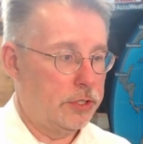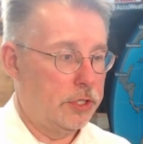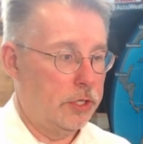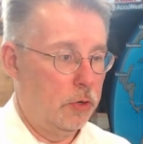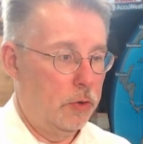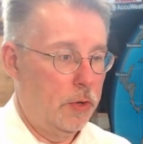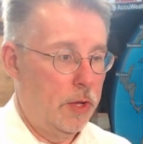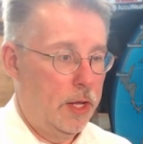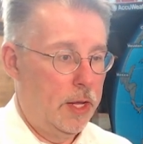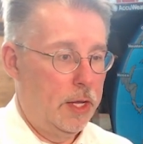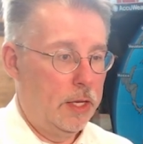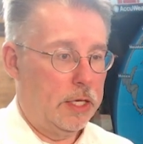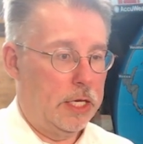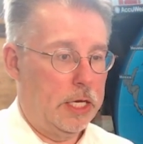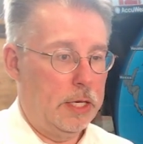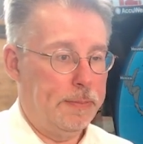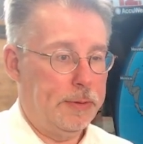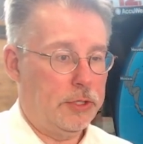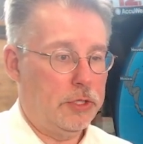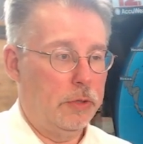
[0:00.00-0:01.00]
So
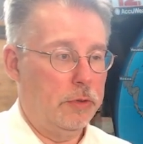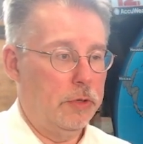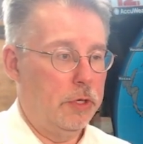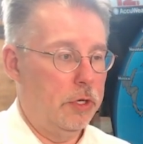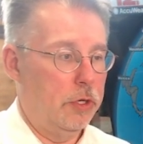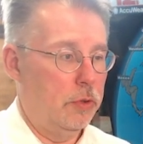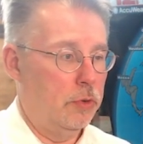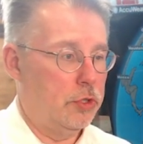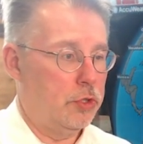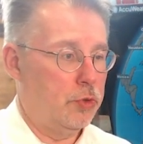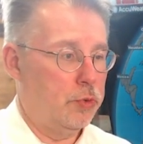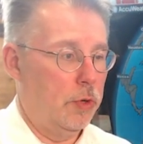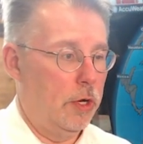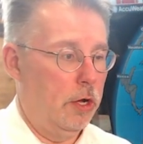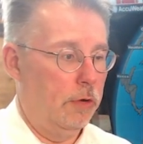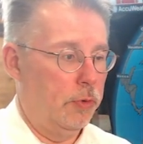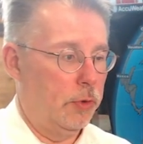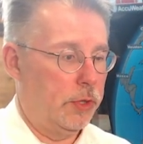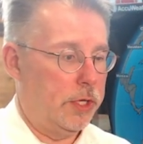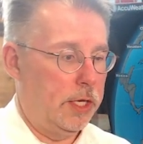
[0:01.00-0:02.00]
keep it tuned to News
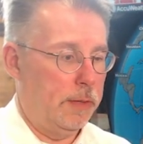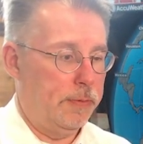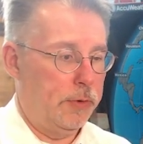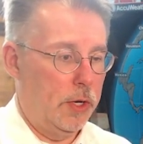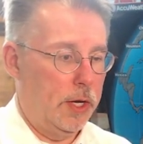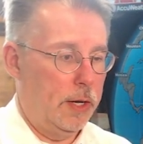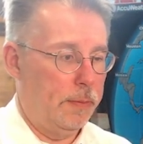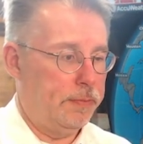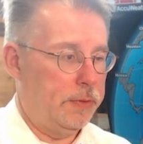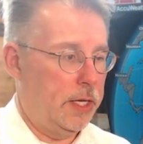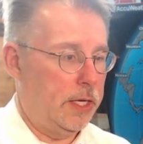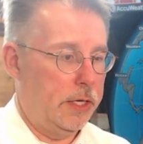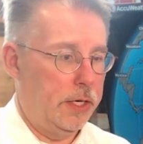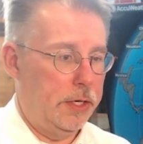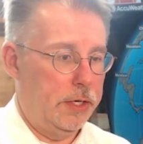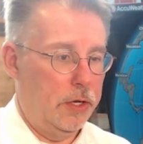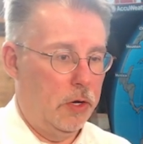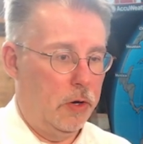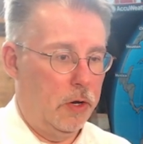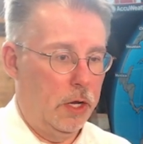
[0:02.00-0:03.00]
12. We'll keep you
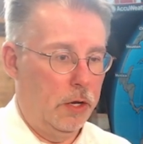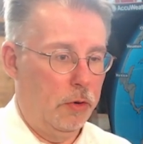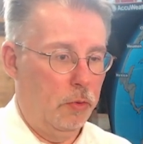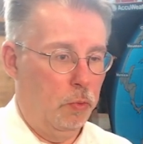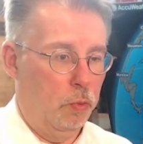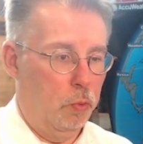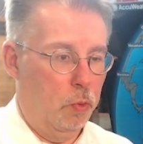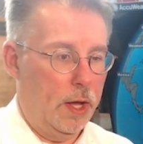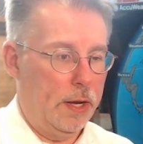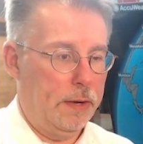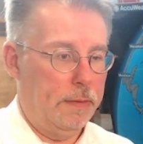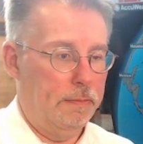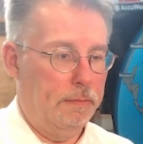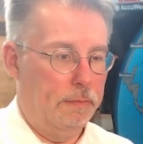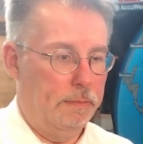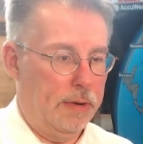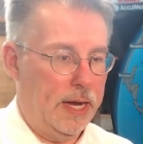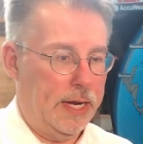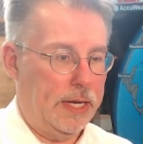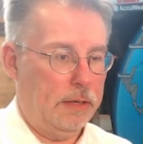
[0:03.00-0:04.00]
updated on what
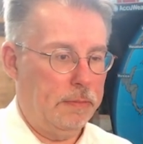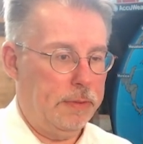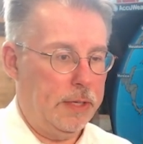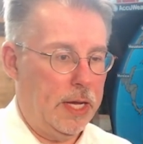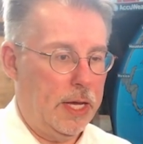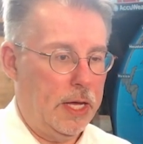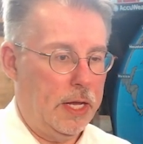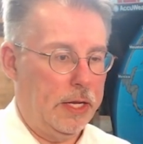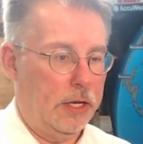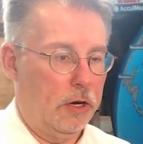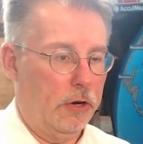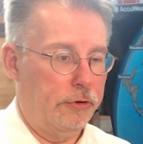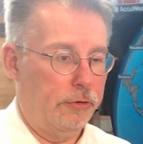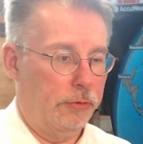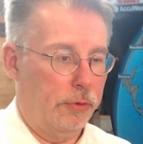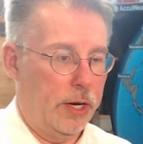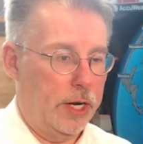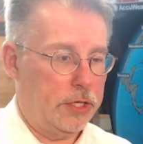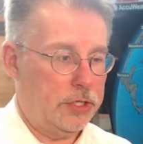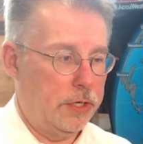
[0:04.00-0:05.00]
might be heading our
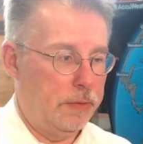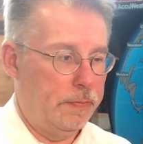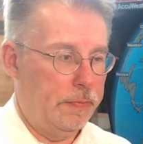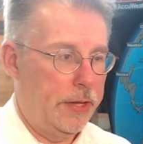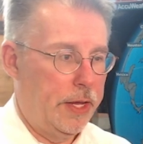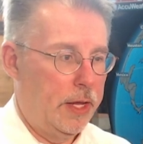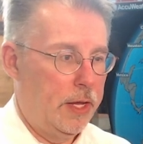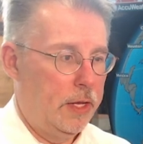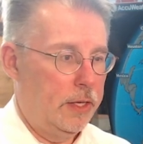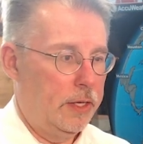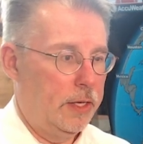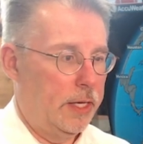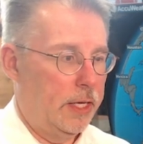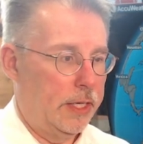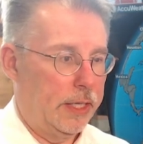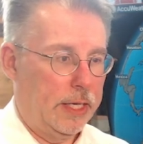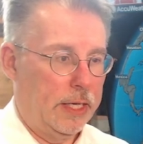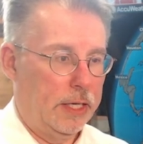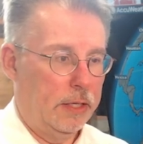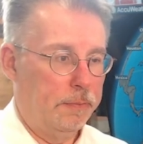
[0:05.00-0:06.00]
direction,
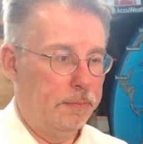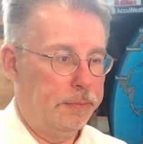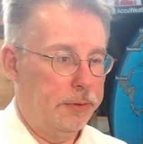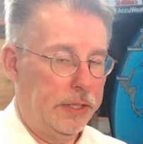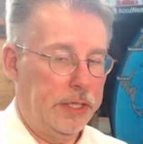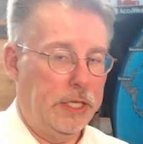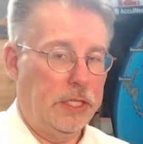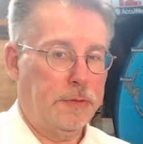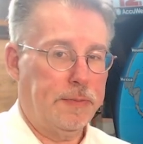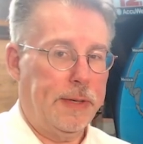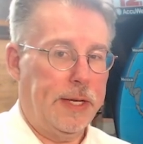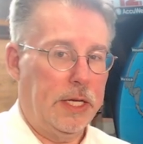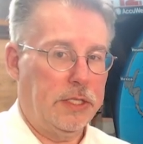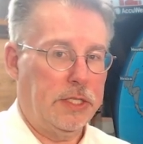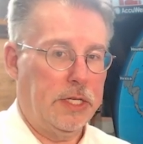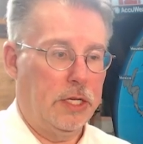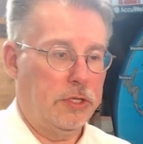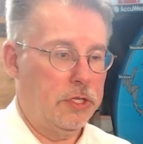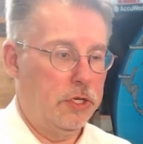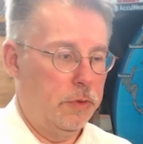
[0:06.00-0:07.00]
and again, please pay
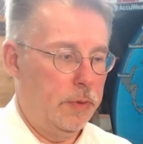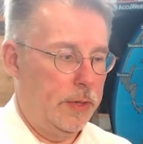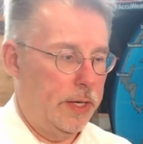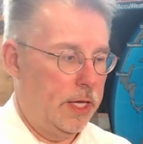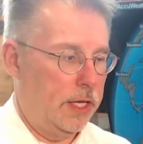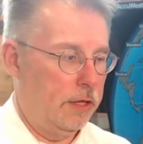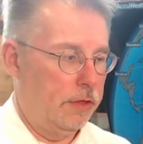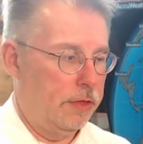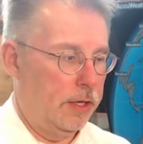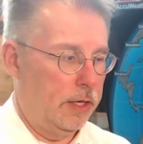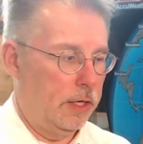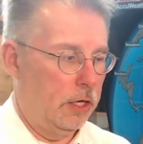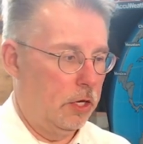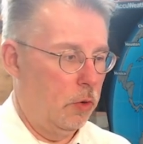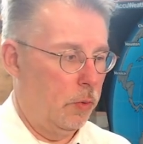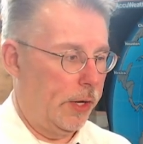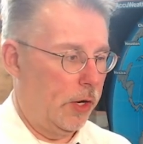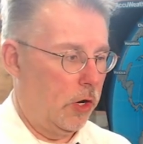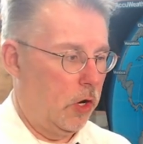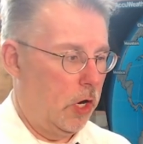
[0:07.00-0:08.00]
attention to anything
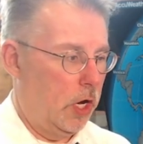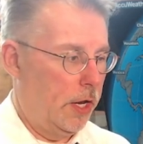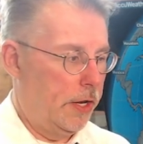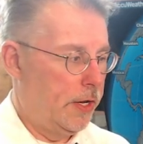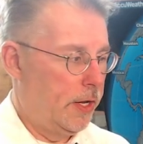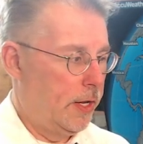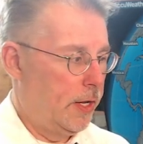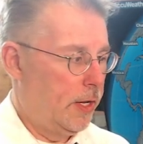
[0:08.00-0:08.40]
going on